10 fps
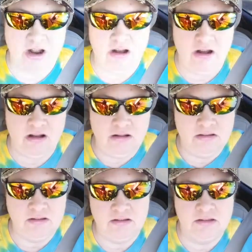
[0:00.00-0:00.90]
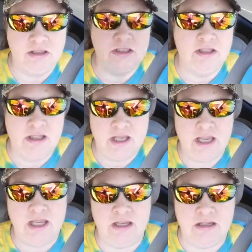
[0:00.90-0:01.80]
haul
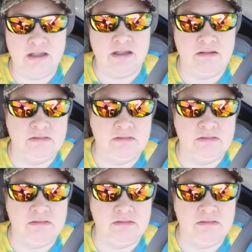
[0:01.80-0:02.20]
in